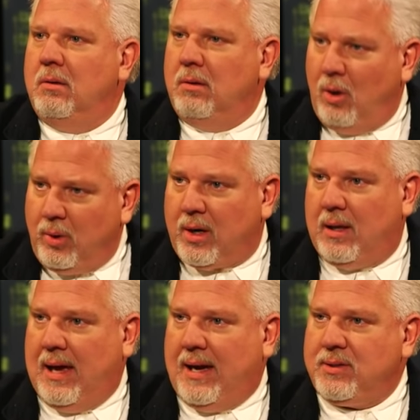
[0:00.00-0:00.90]
lower
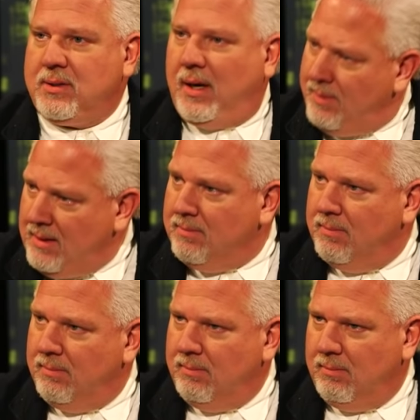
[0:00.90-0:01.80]
class, I
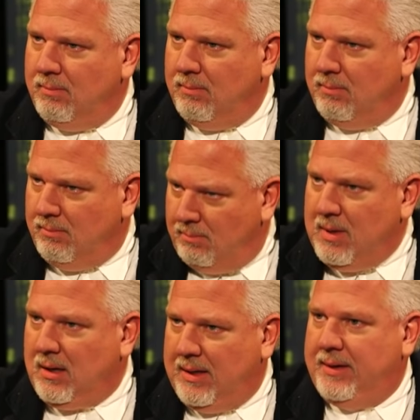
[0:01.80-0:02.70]
mean
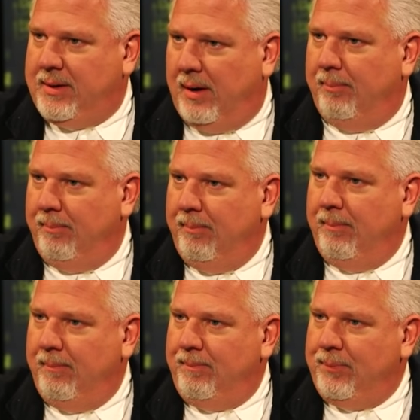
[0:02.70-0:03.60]
middle income.
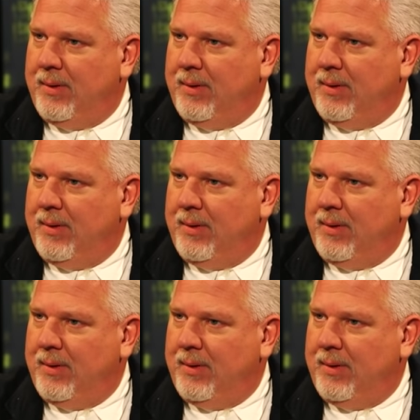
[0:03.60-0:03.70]
Mm-hmm.